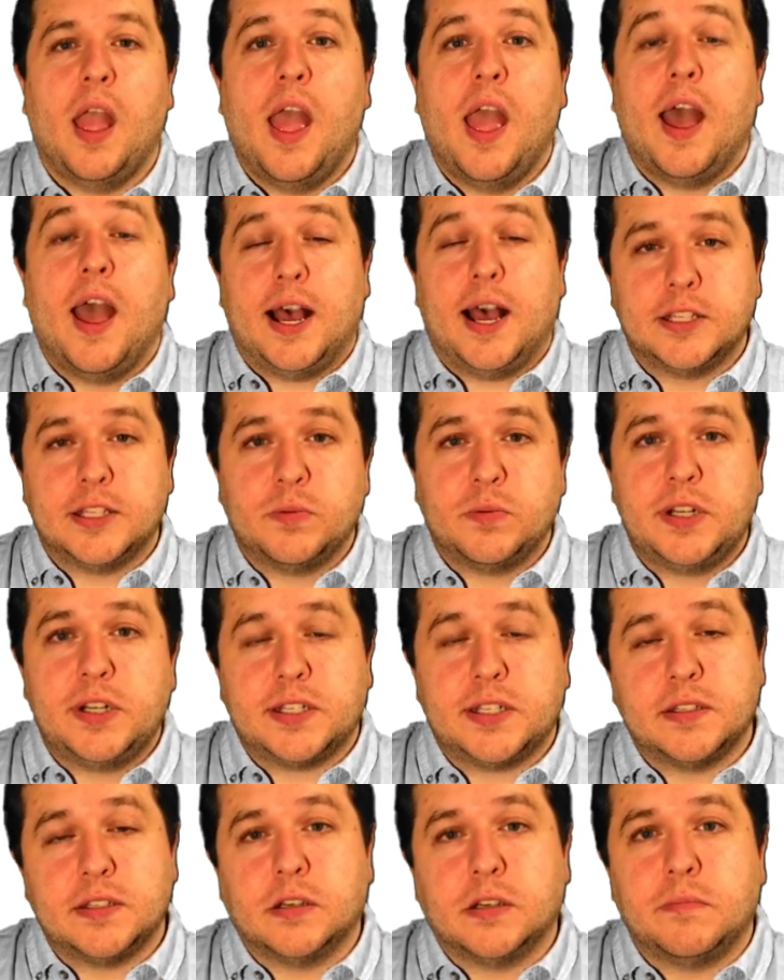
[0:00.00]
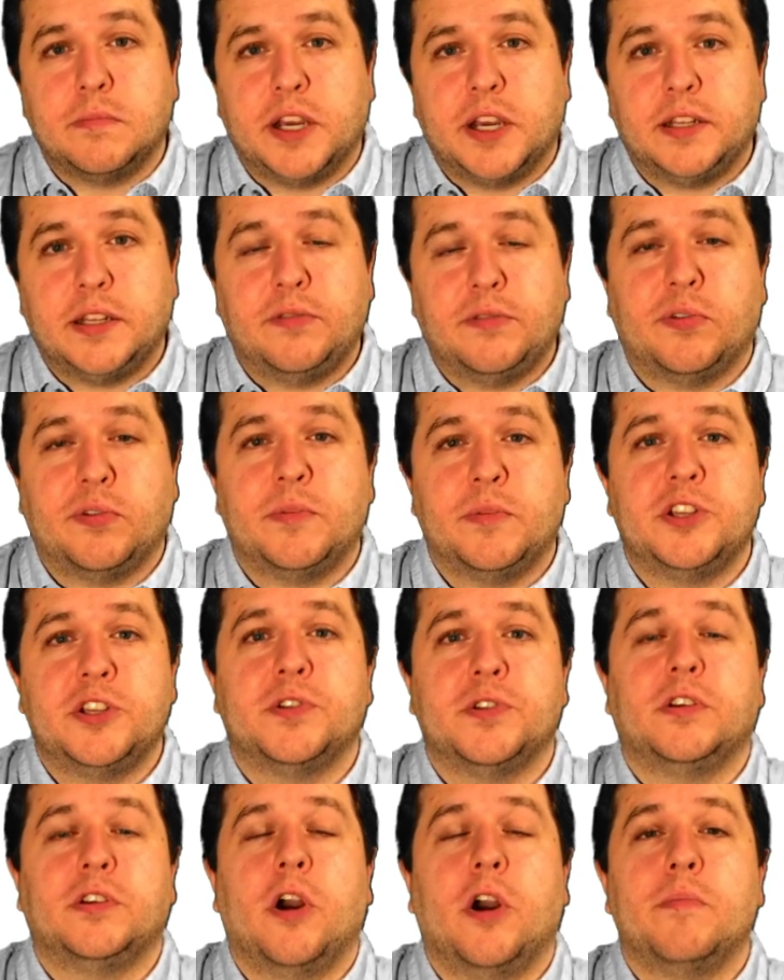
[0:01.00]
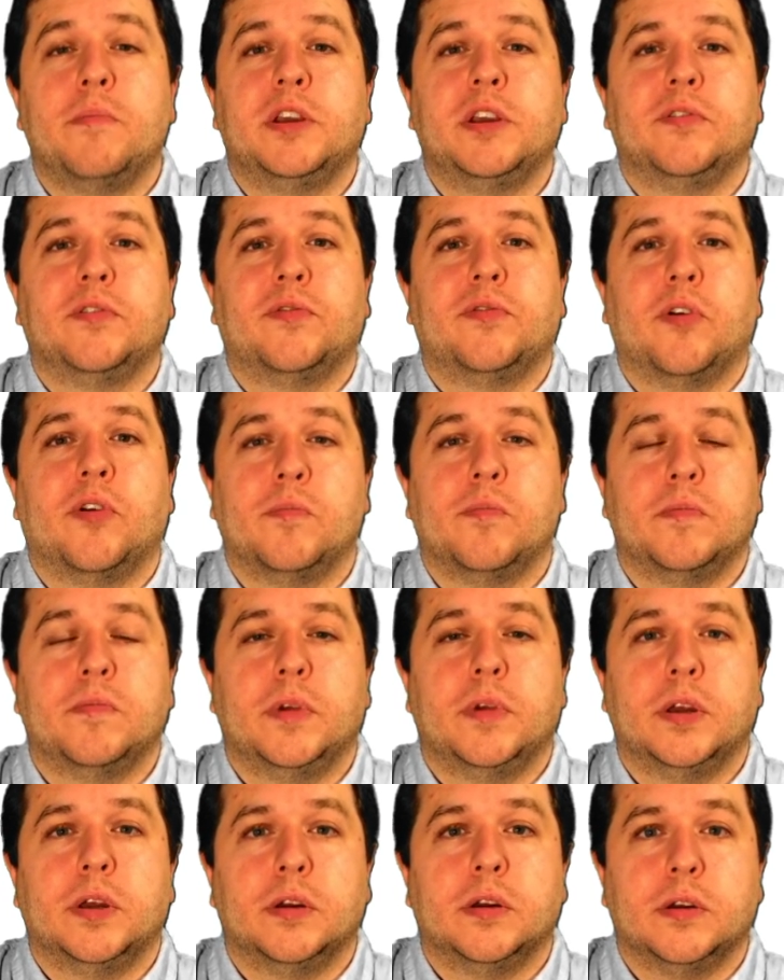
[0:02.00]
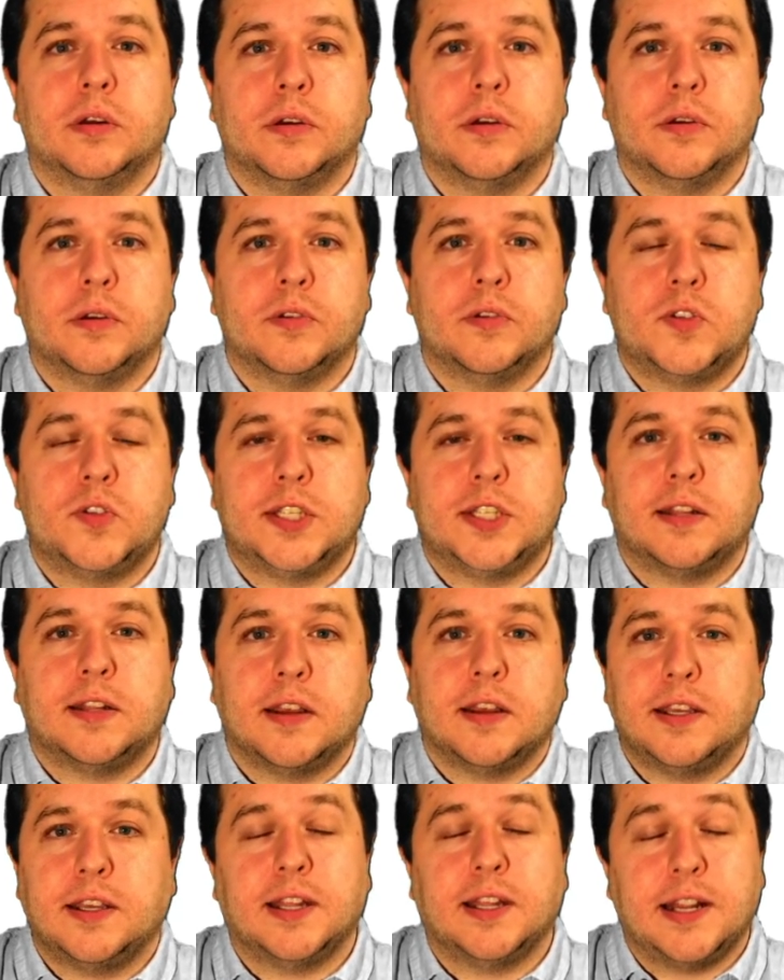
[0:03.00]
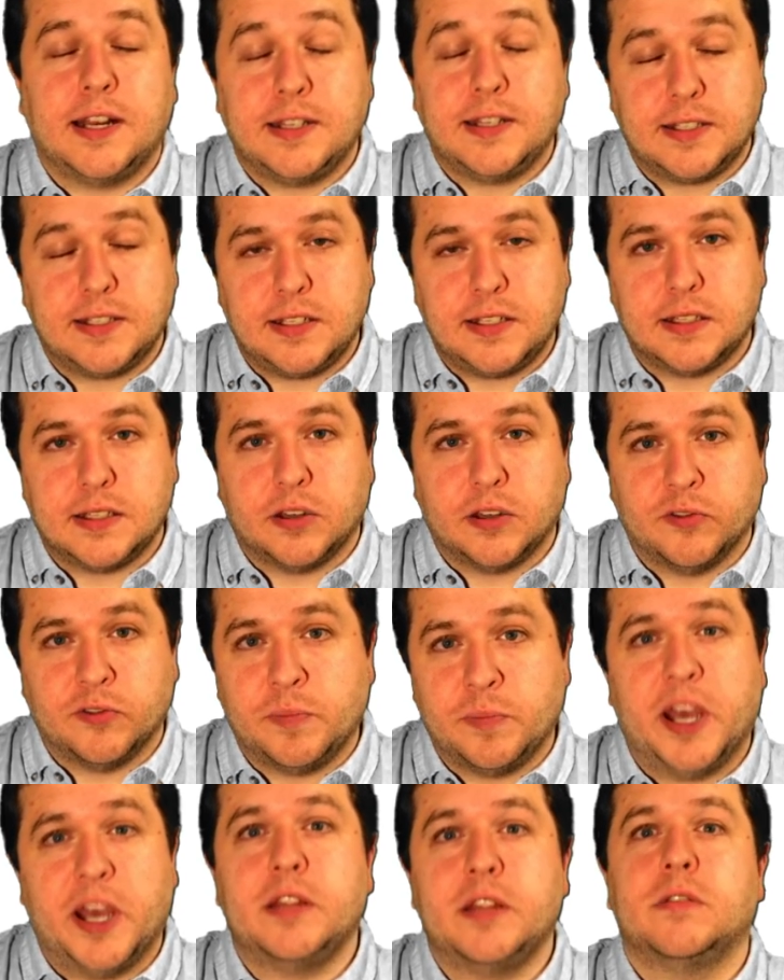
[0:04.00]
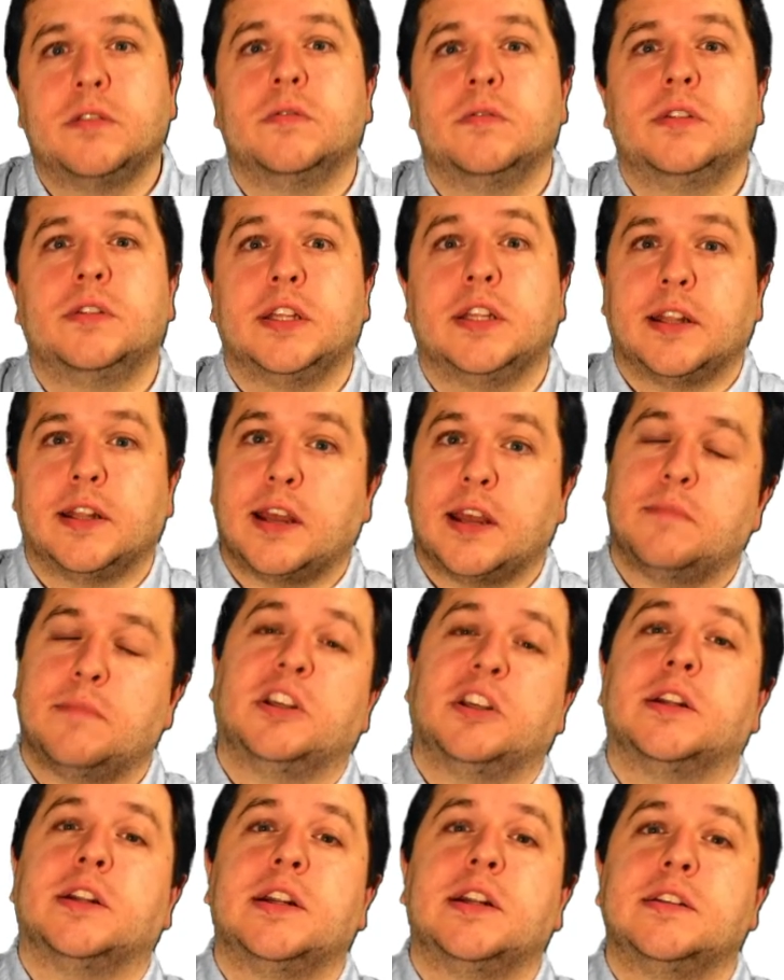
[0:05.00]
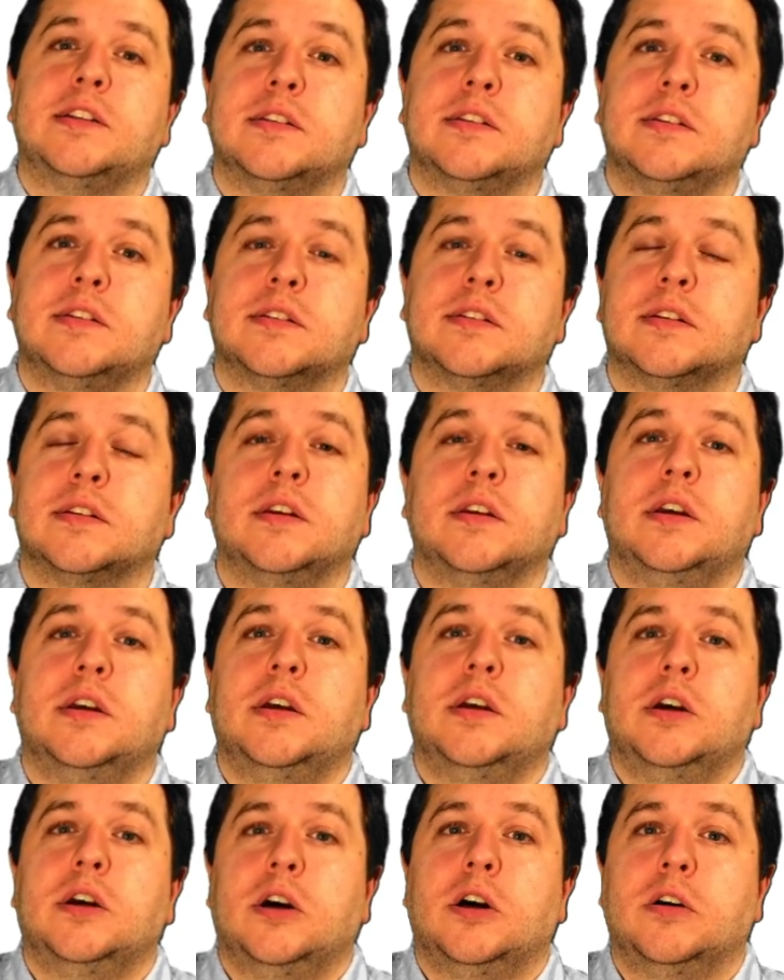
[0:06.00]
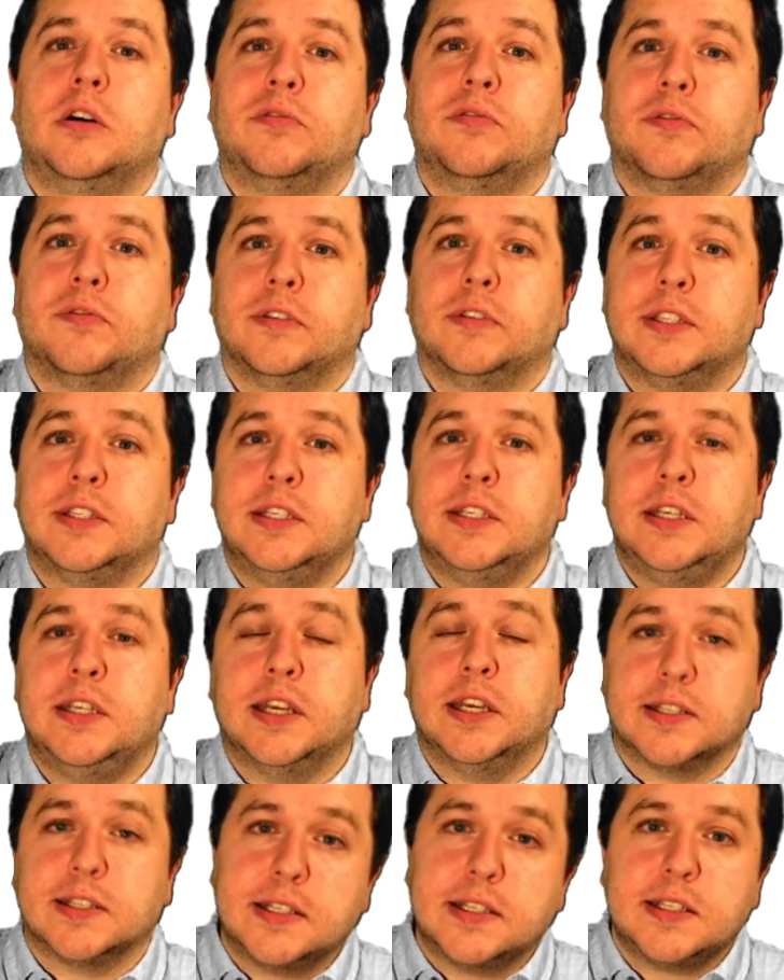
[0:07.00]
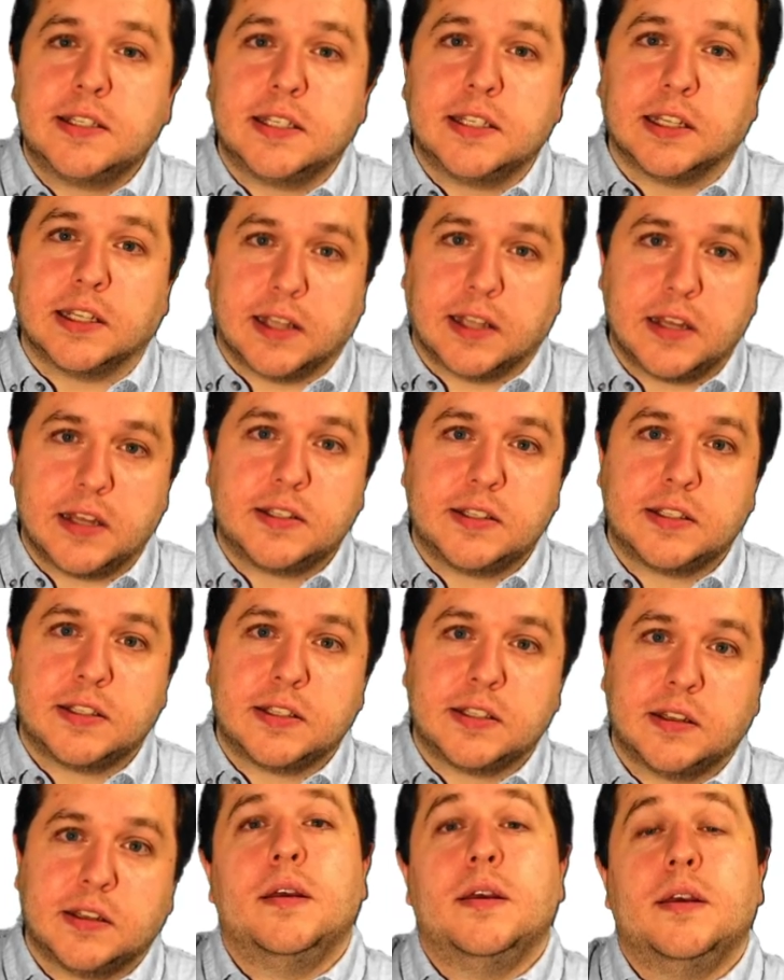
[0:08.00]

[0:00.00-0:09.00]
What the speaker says: as well as the combined information coming from static analysis of the bytecode and dynamic analysis of the existing tests,